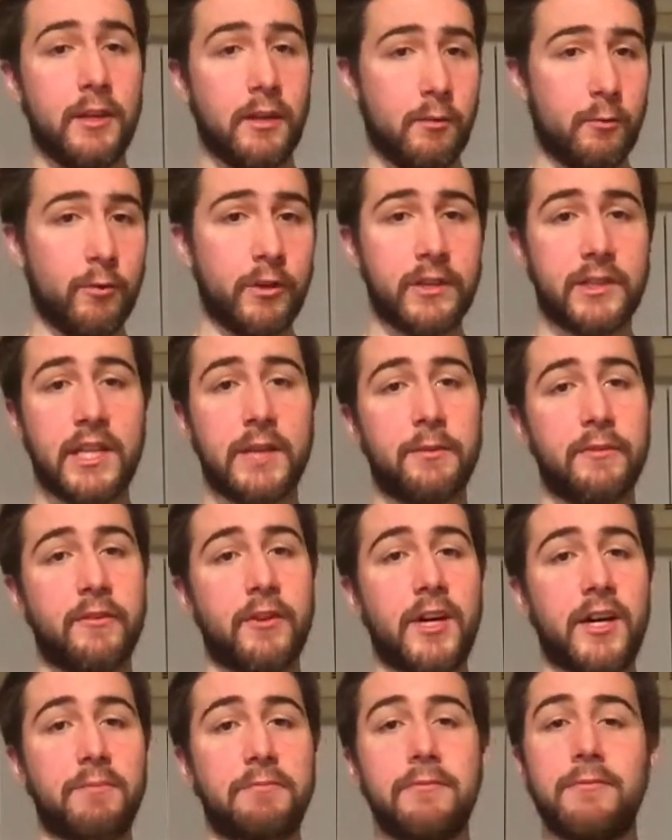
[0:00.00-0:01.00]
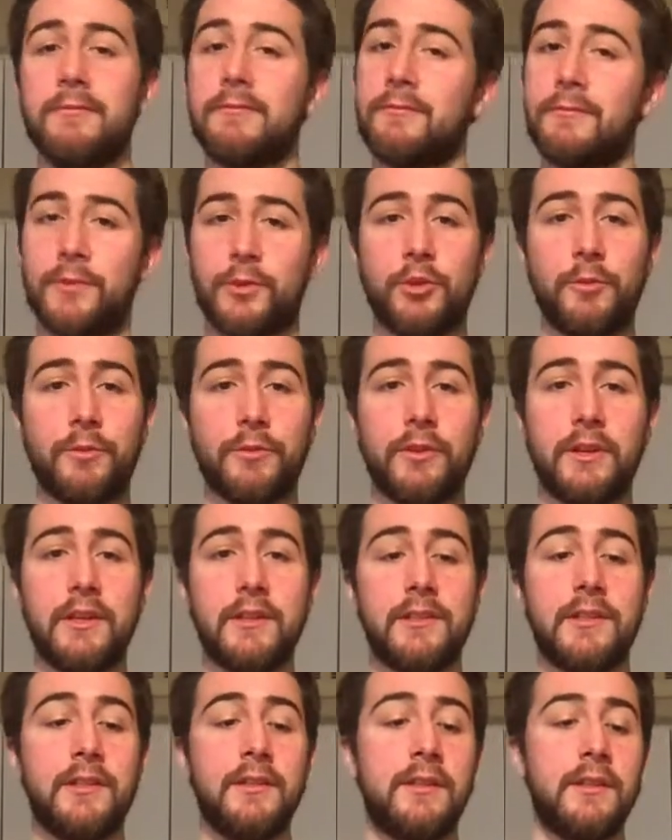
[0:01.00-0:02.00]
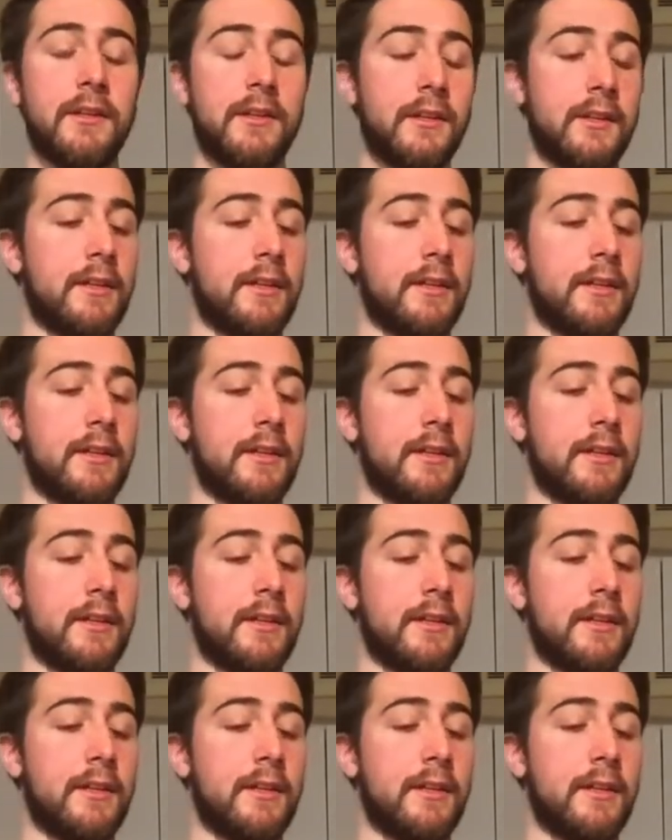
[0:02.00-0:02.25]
and one type of hop. Super easy.